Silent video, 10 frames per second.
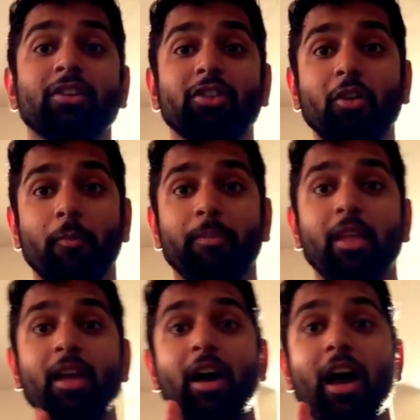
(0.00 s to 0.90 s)
So,
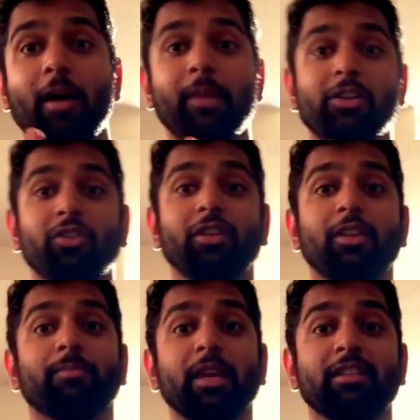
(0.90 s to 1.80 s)
I'm
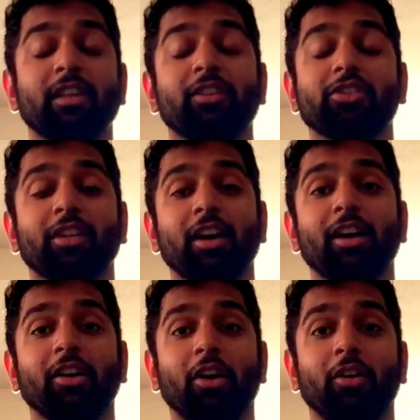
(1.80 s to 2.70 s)
actually based out of
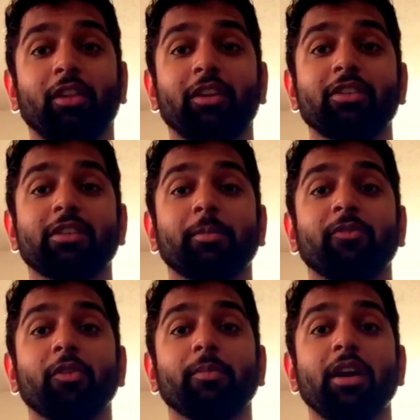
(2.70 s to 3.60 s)
Chicago, like some
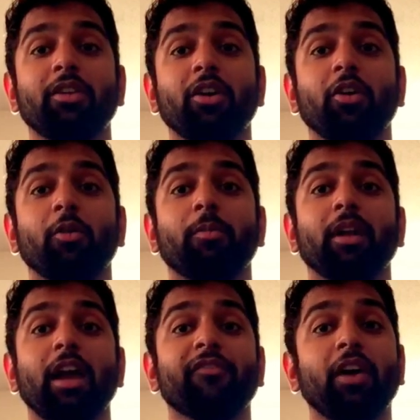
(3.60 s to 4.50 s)
of you might know,
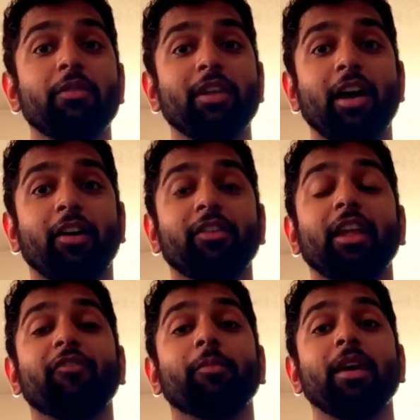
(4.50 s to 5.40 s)
but I found out
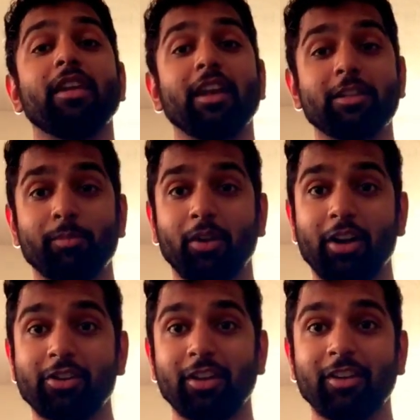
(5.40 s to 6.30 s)
that for my next
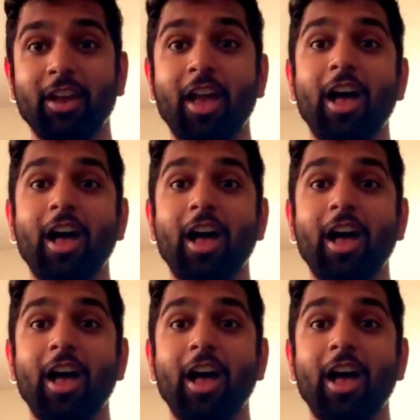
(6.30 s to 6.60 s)
project,